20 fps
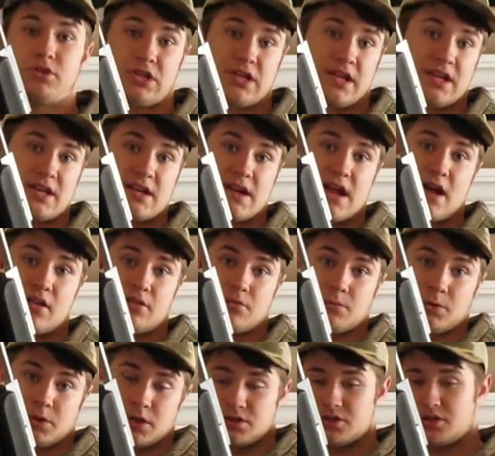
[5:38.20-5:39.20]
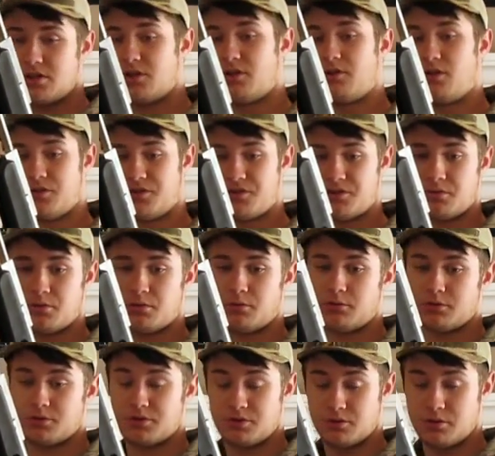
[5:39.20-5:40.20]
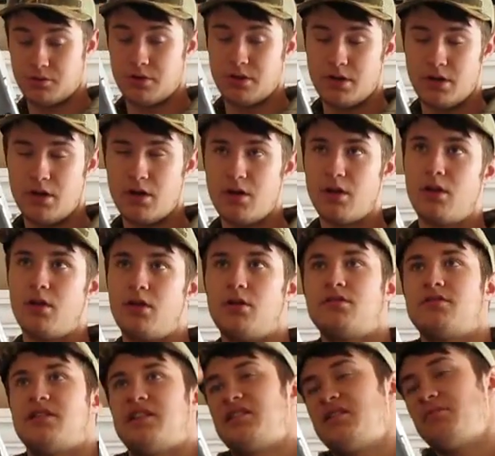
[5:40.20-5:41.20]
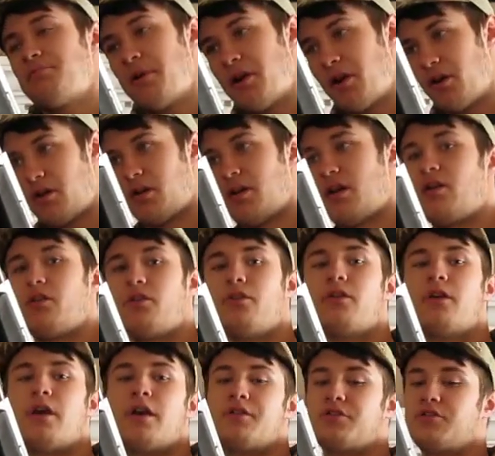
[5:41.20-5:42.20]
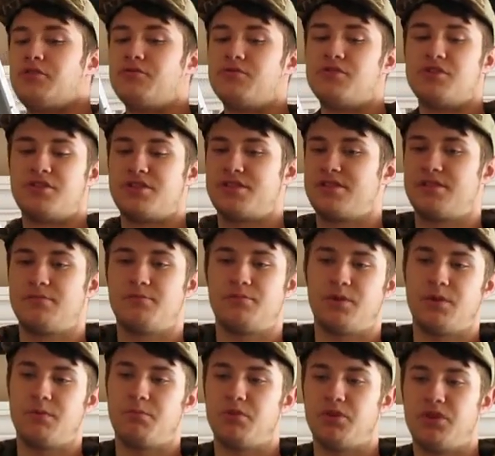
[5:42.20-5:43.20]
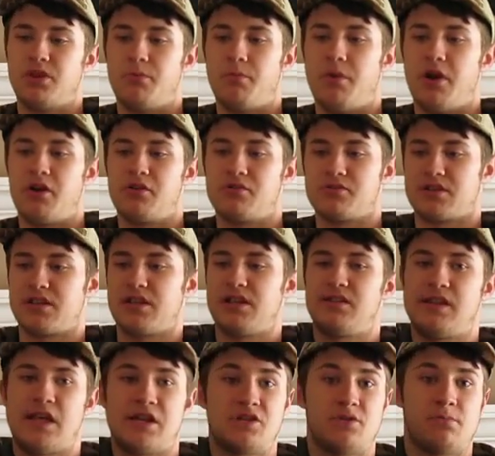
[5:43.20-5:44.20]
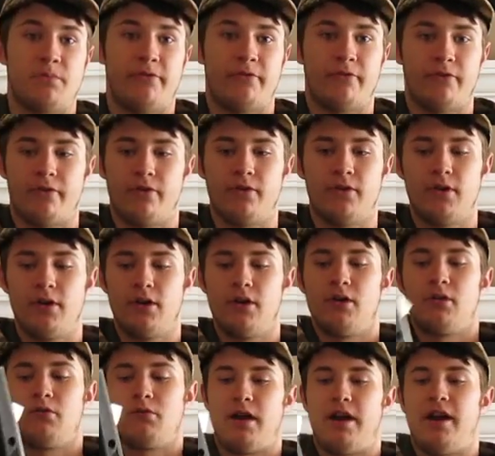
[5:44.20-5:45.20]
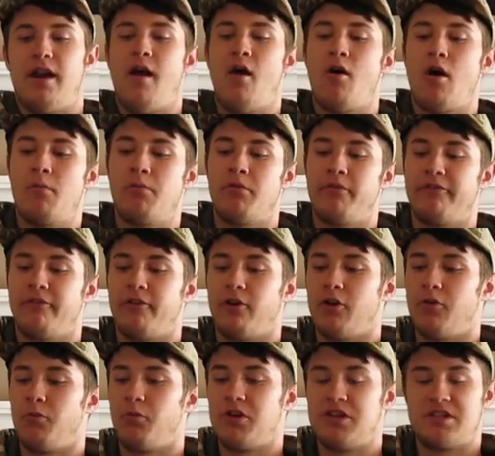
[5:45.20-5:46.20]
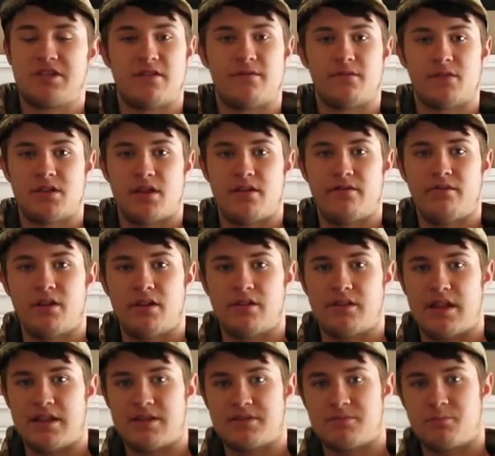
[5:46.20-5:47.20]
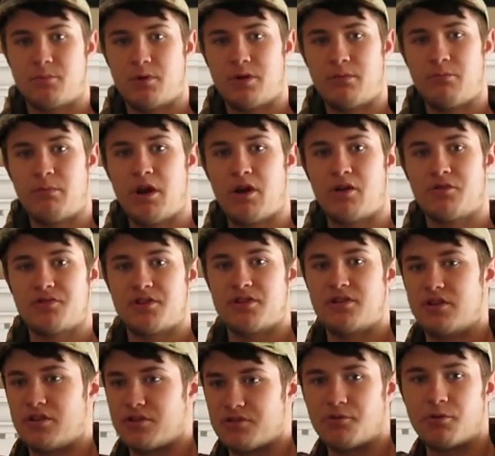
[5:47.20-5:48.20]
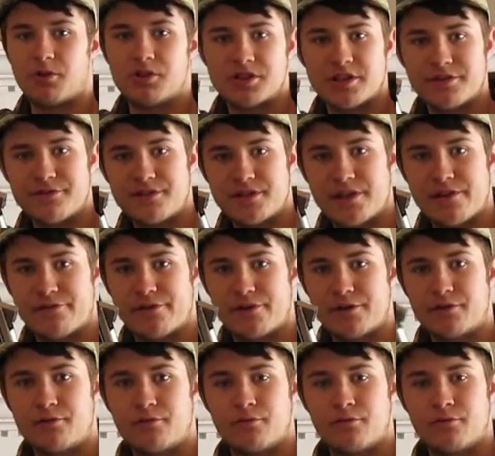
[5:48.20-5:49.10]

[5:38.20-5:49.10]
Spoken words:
Take an Allen wrench, you unscrew it, take the barrel out, and you just simply put the barrels in that you prefer. Right now I prefer in 177, and that's what barrel's in there, 177.